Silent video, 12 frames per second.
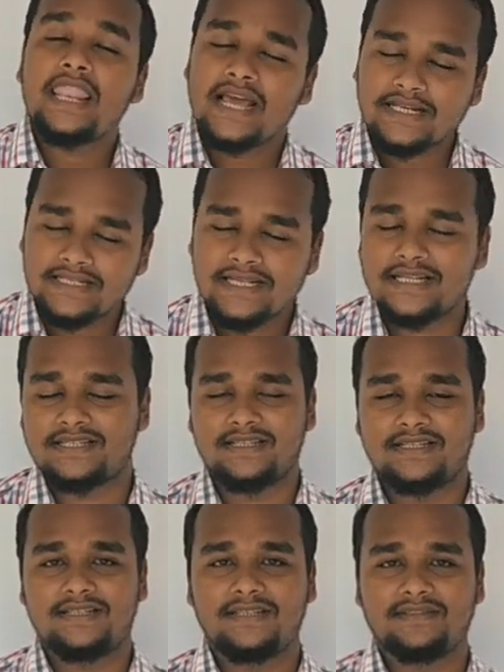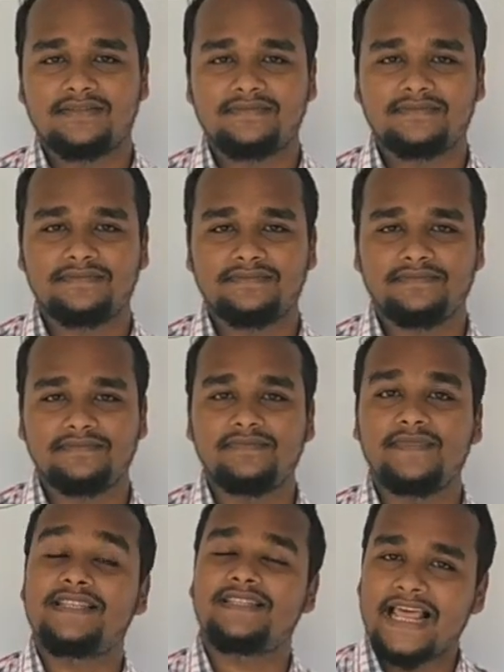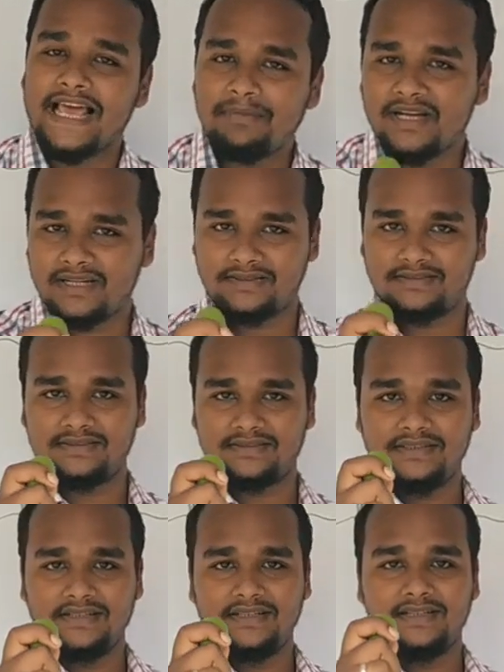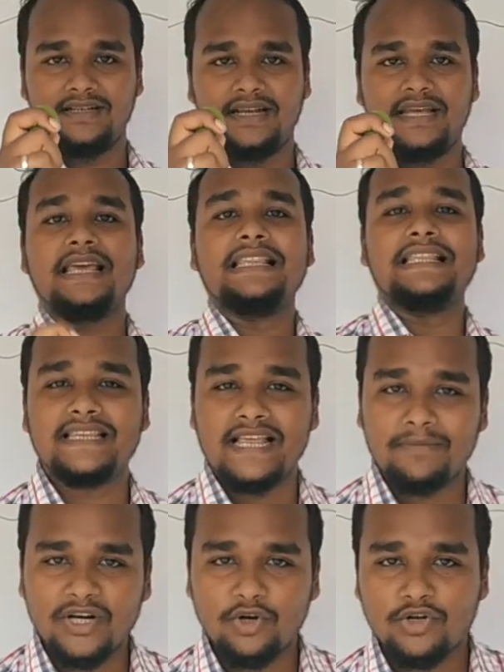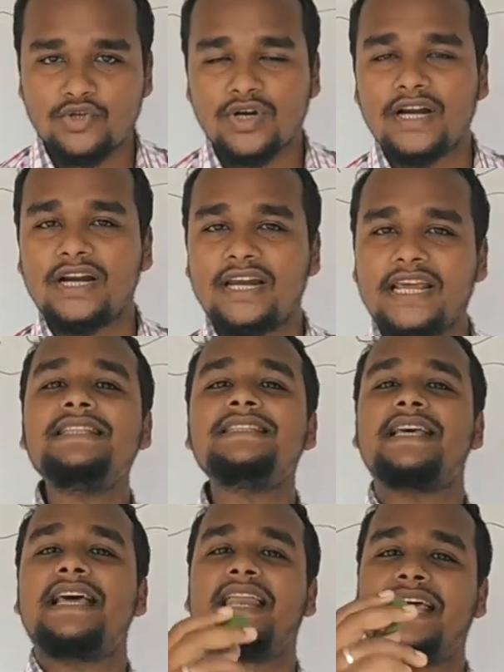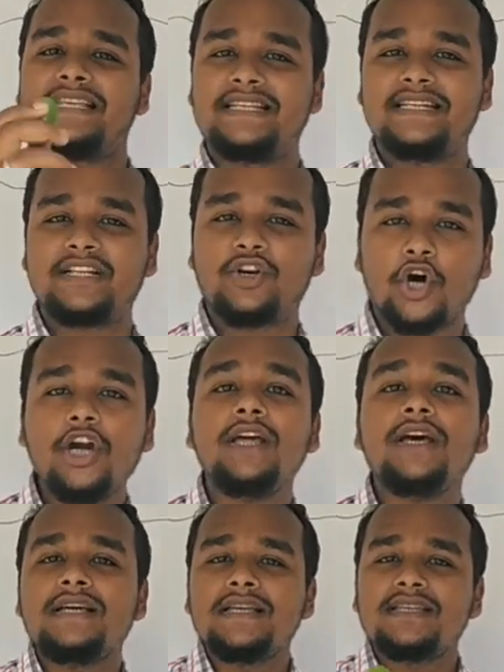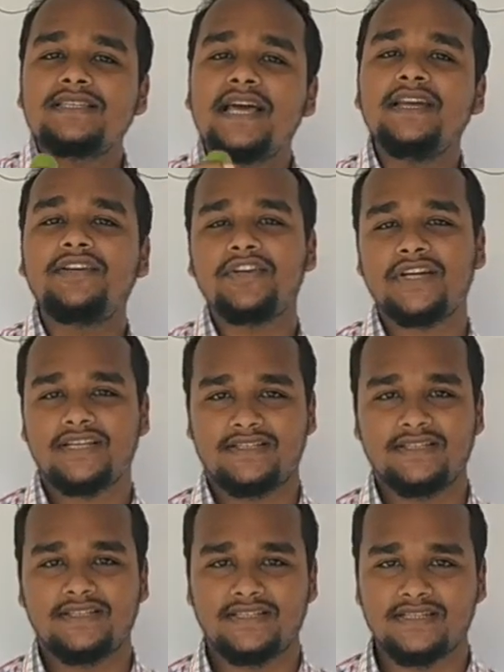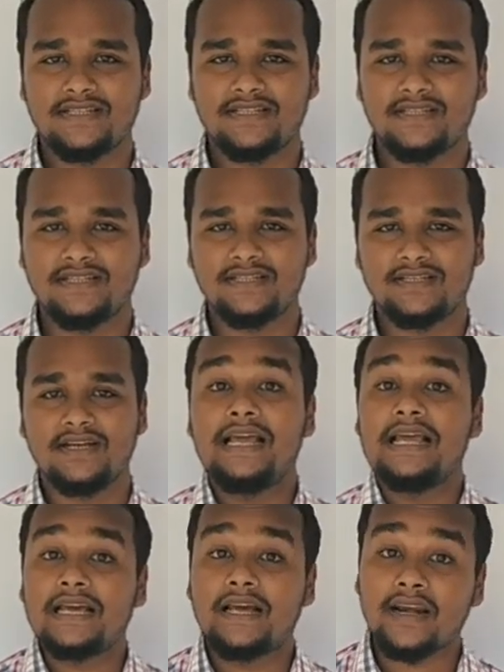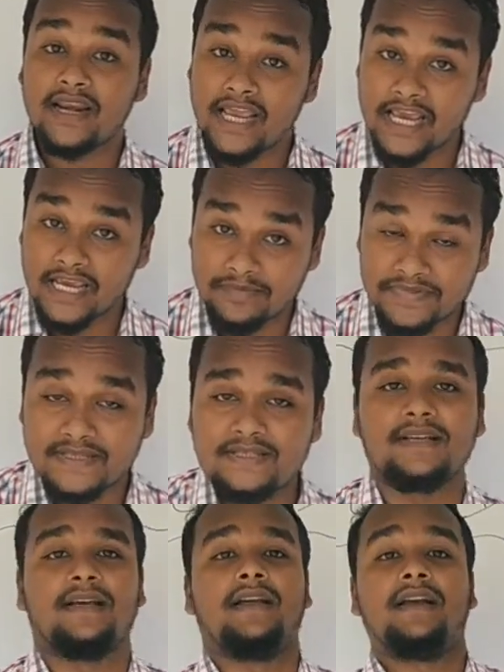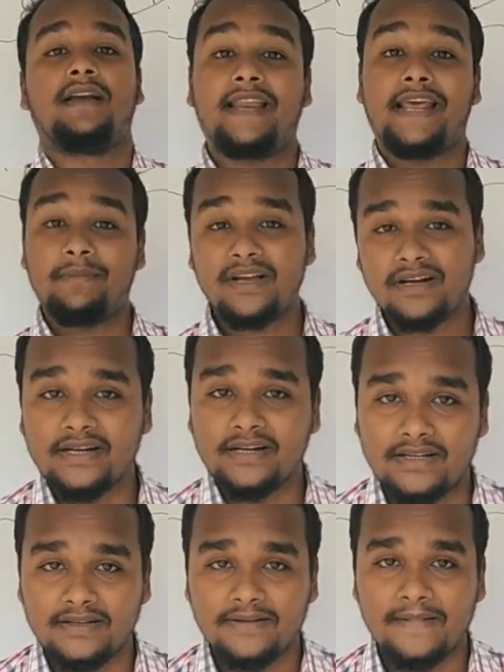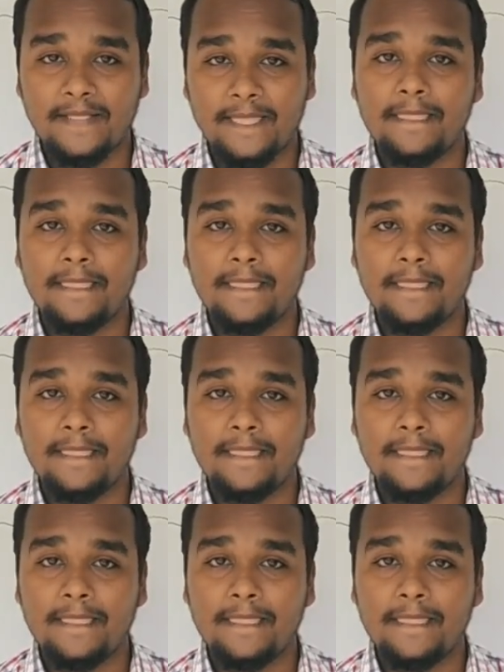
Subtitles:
lactic acid. This lemon also contains an acid called citric acid. Grapes, tamarind,